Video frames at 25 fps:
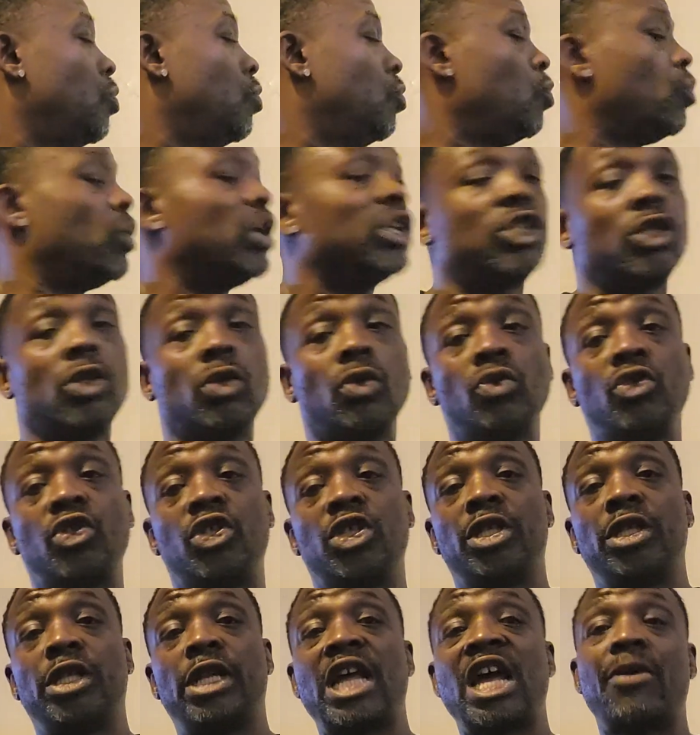
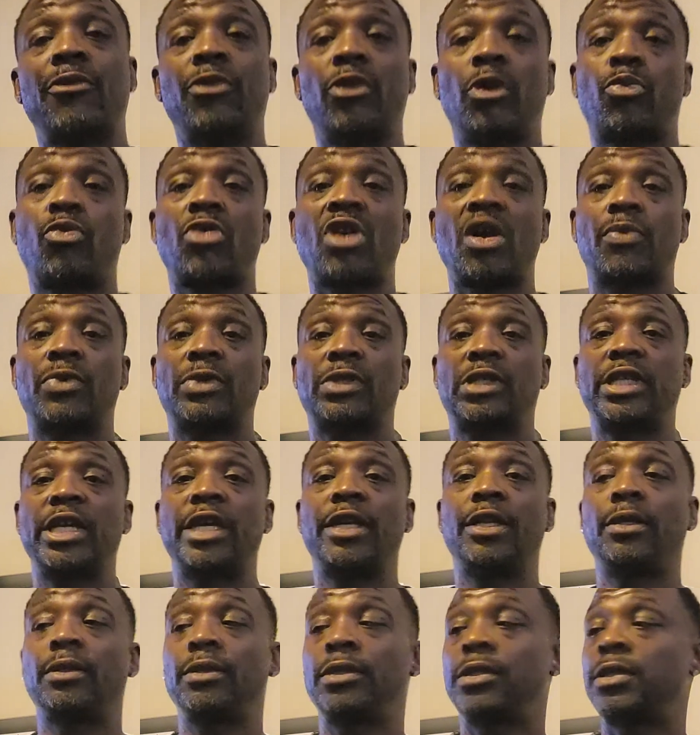resolution and having the proper
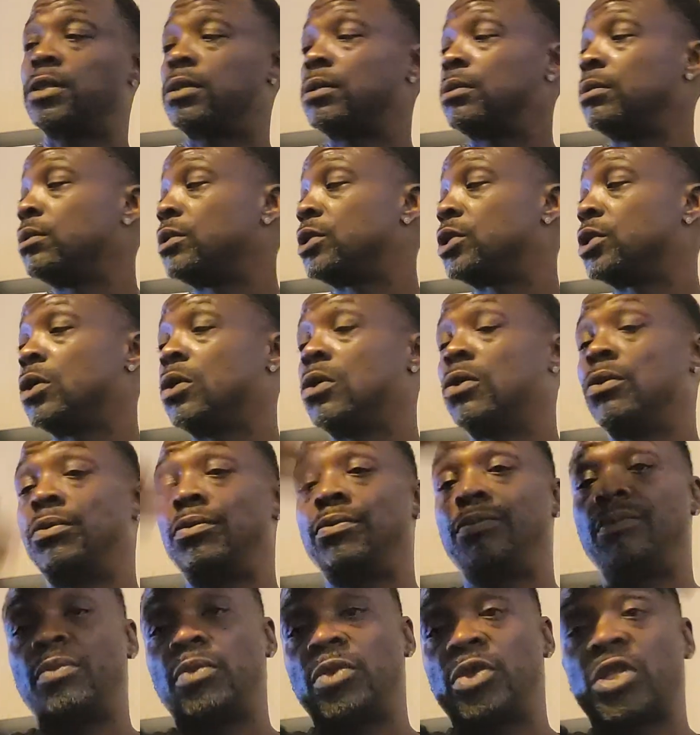settings. So
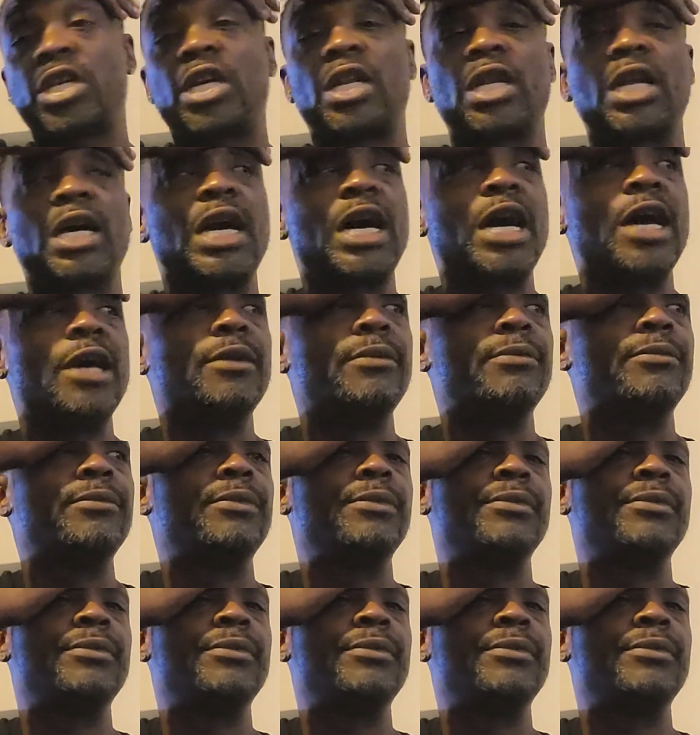it's kind of hot.